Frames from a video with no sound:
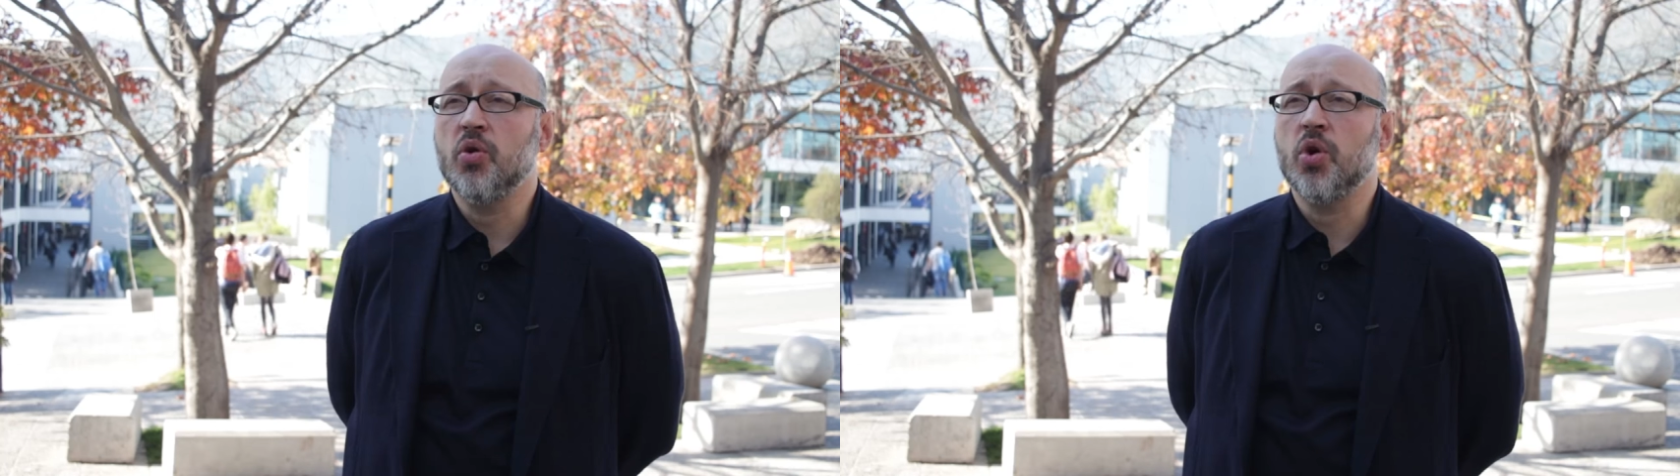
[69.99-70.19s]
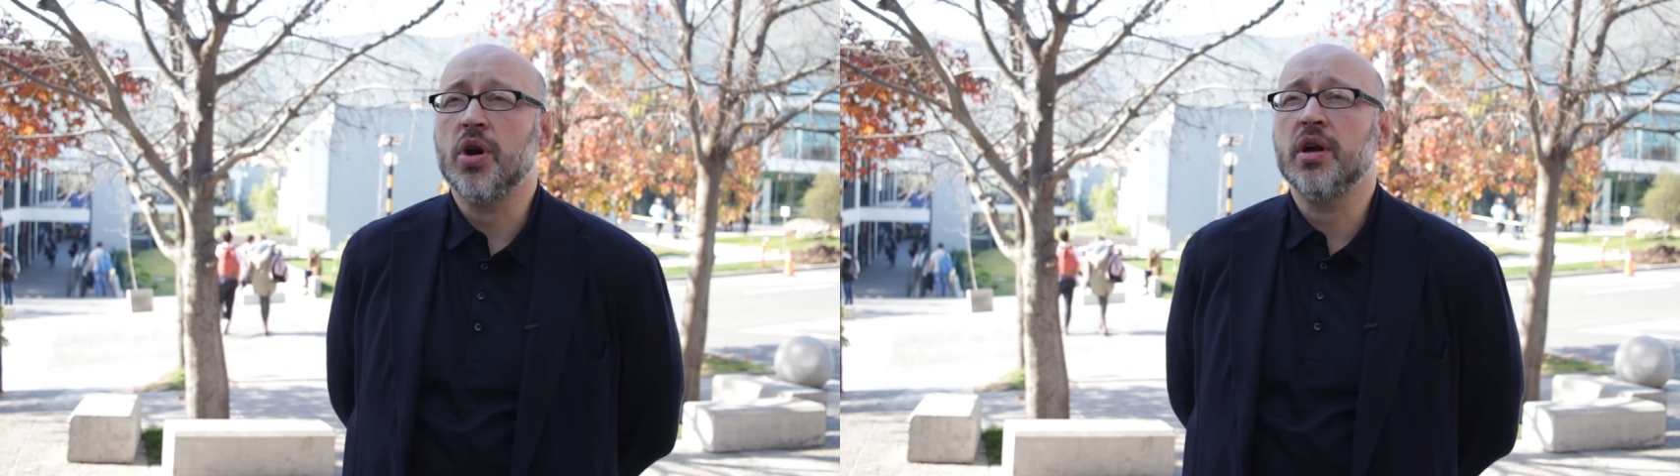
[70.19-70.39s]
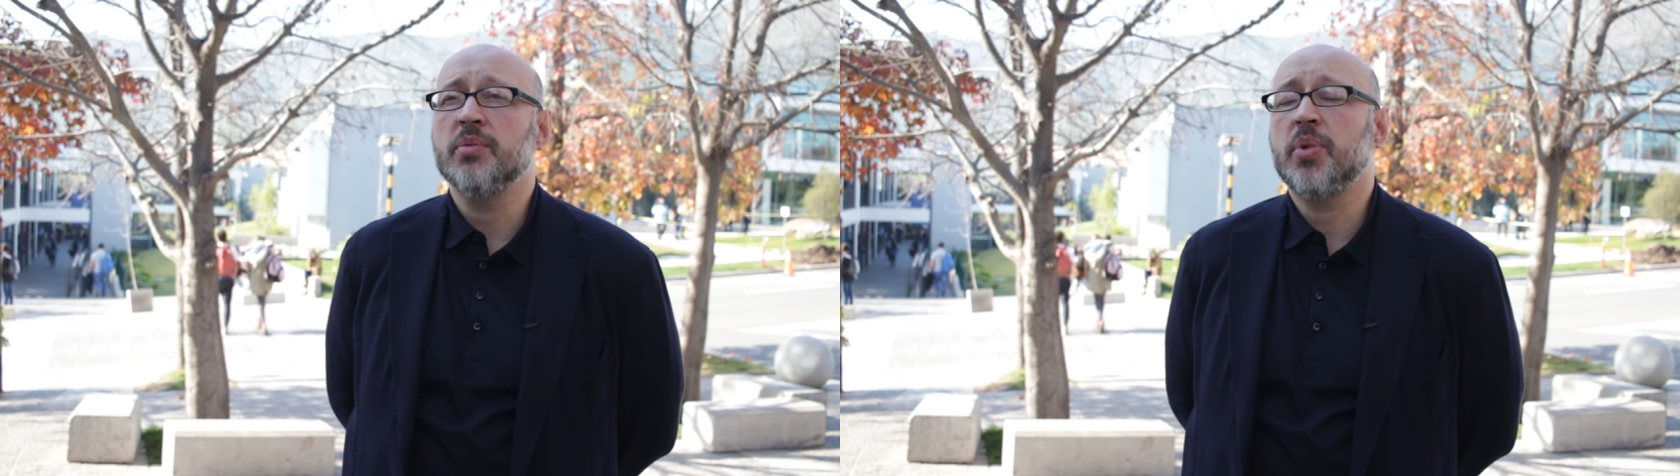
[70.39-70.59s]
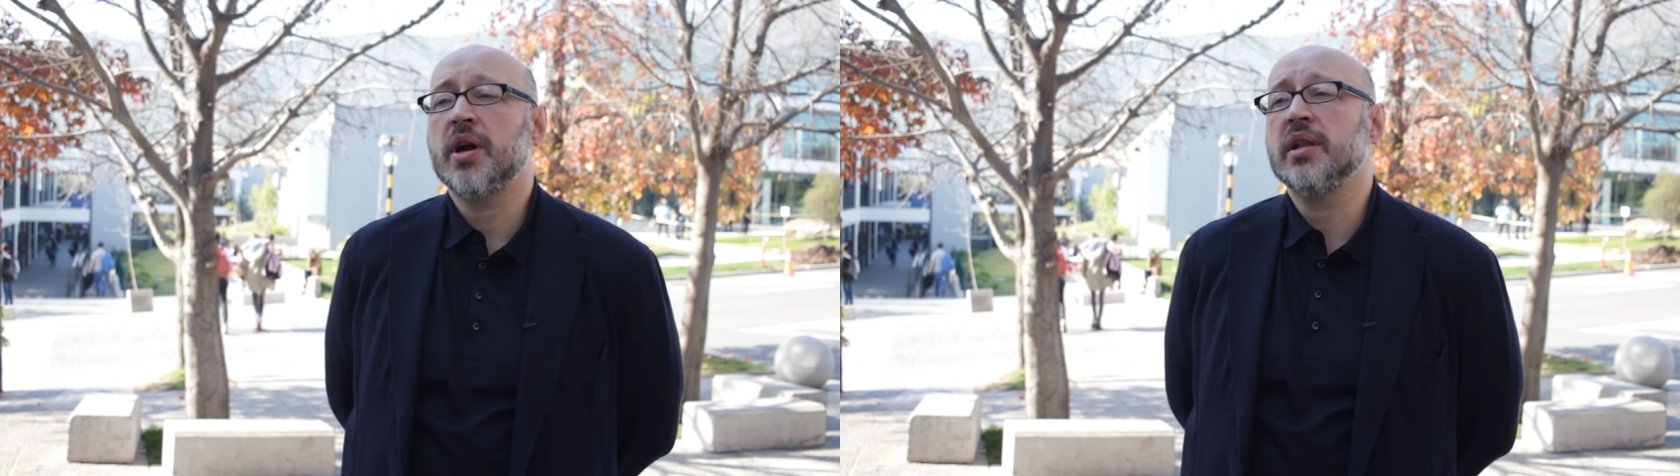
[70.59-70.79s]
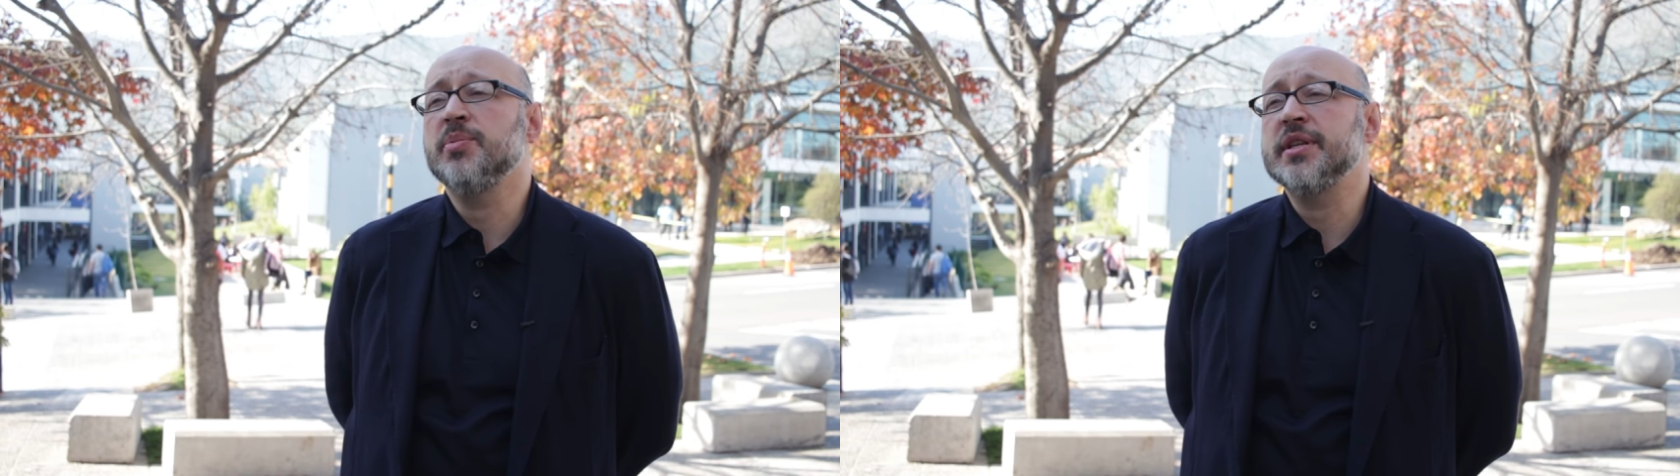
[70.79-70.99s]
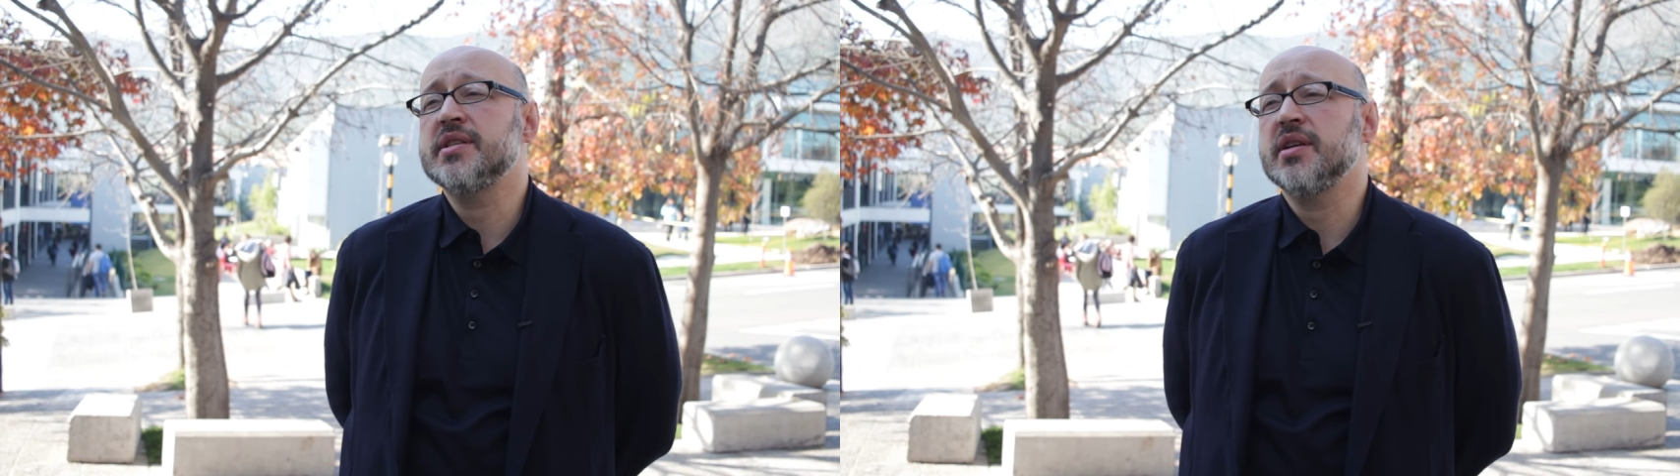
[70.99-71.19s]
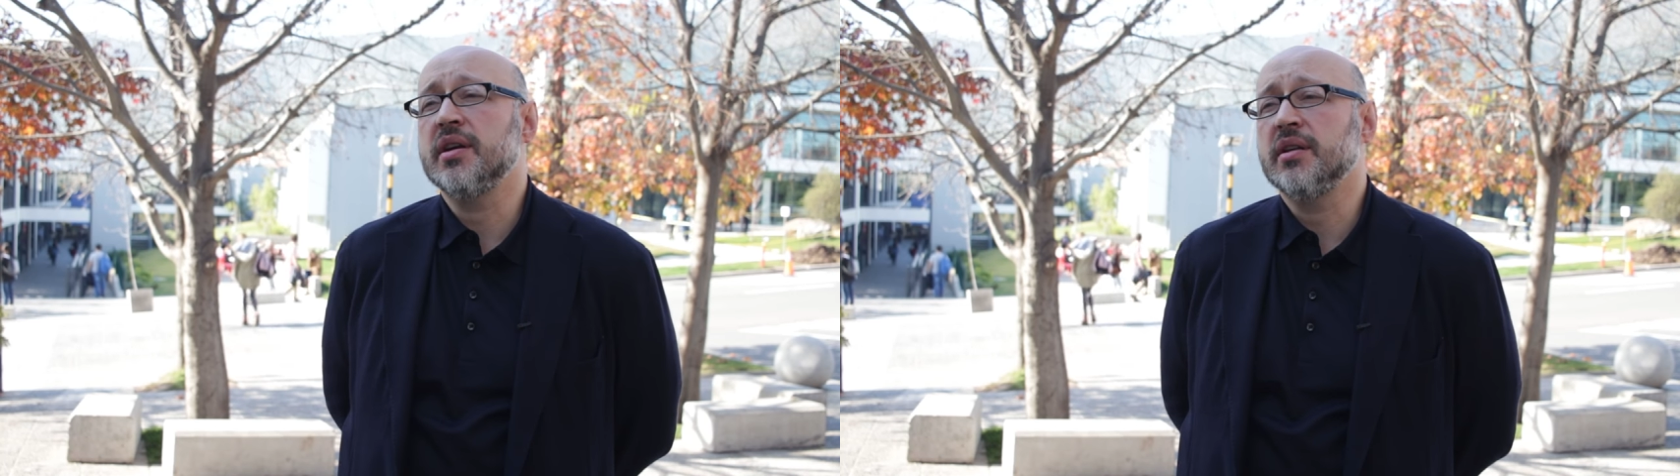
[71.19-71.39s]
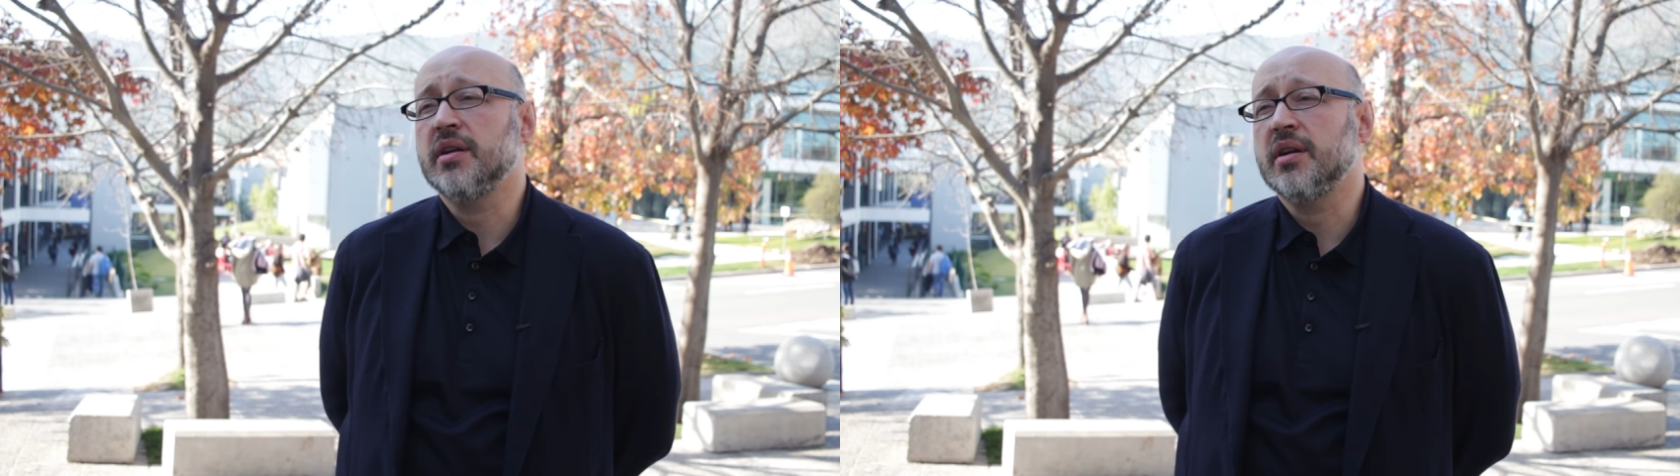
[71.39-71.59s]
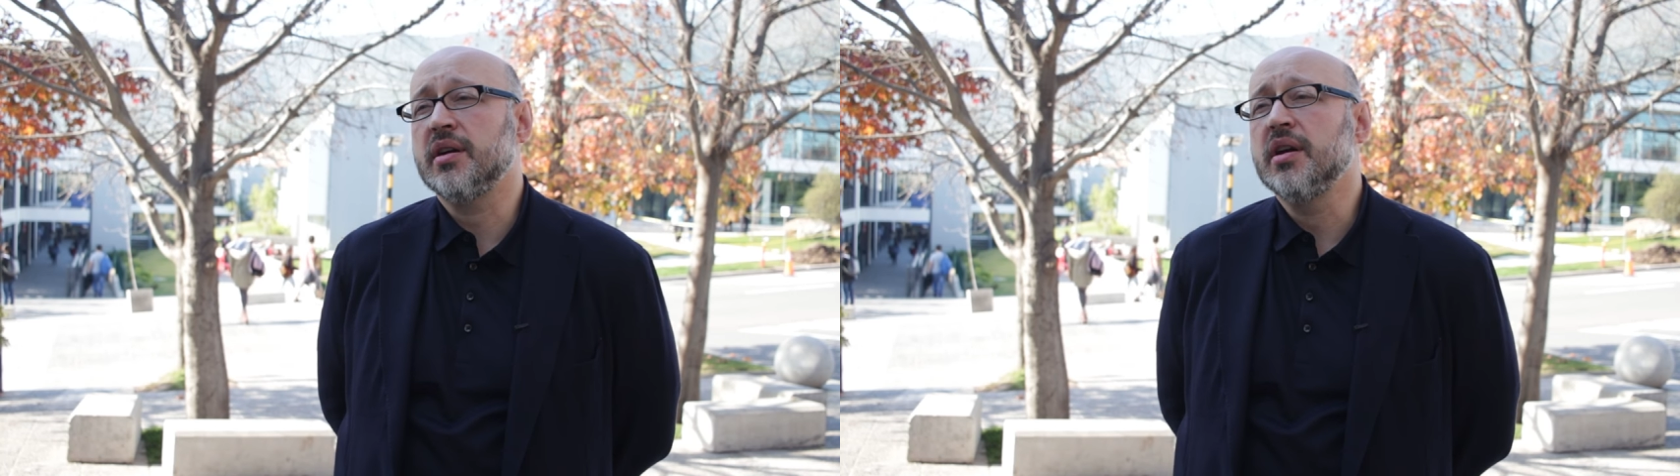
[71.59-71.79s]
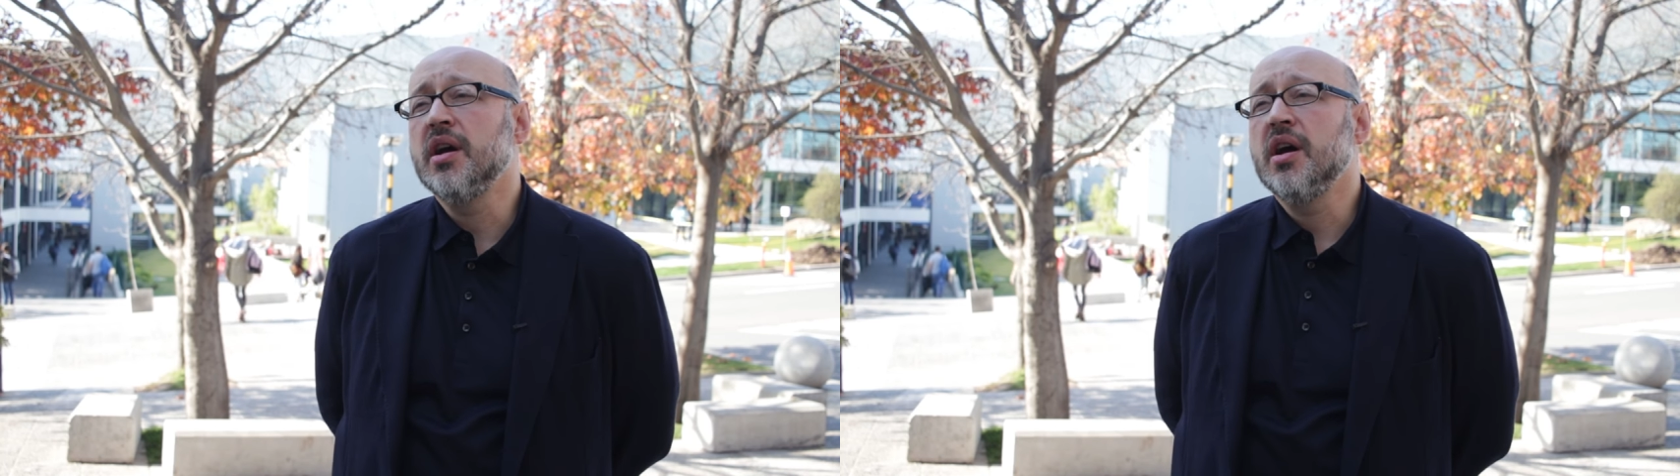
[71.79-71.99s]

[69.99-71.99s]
or Parliament Center,